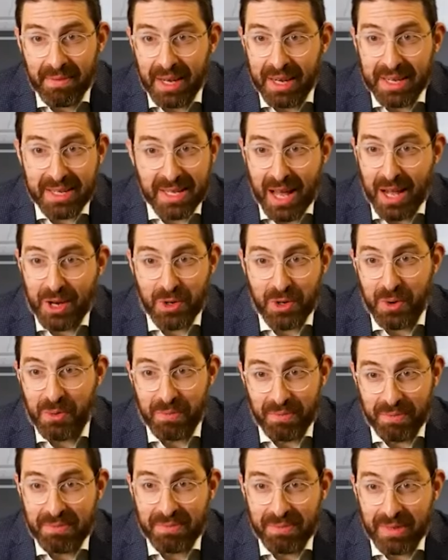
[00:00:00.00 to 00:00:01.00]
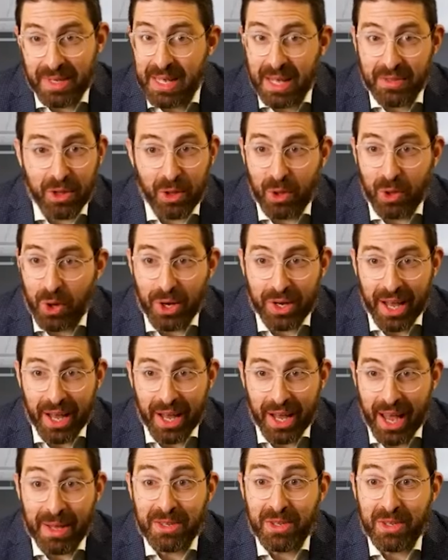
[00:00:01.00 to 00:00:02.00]
And it's not true. Yeah. It's not the long
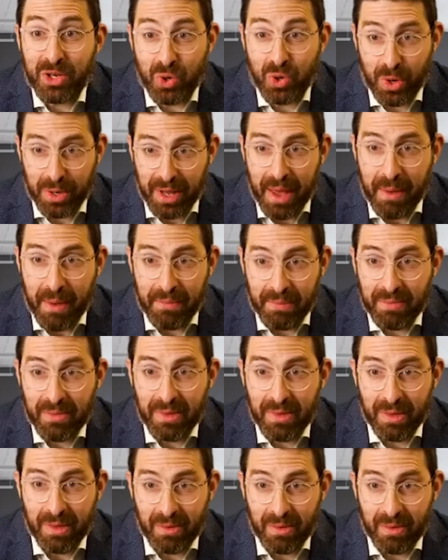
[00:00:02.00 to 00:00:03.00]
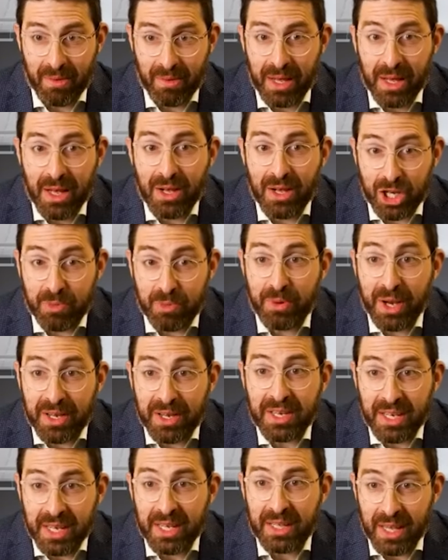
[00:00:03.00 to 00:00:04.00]
game. That's the short game. Yeah. Right. Just because a
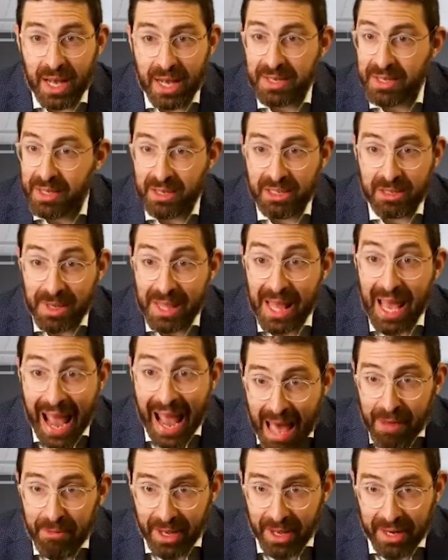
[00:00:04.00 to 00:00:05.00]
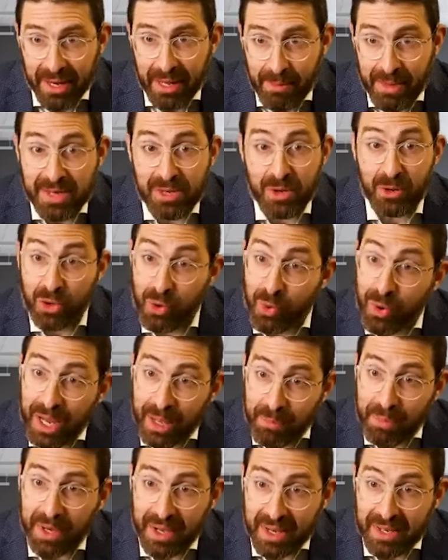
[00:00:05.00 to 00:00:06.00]
kid does it doesn't mean they have it. It means they're doing
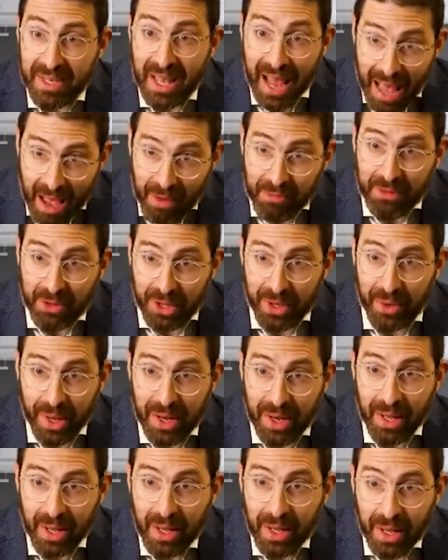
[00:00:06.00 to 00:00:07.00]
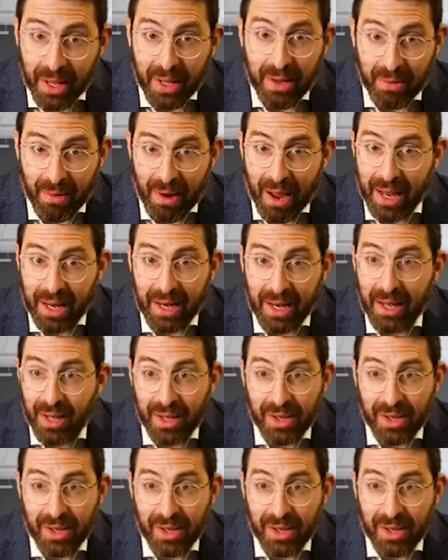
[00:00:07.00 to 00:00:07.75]
it because they have to do it. It's very true. Right?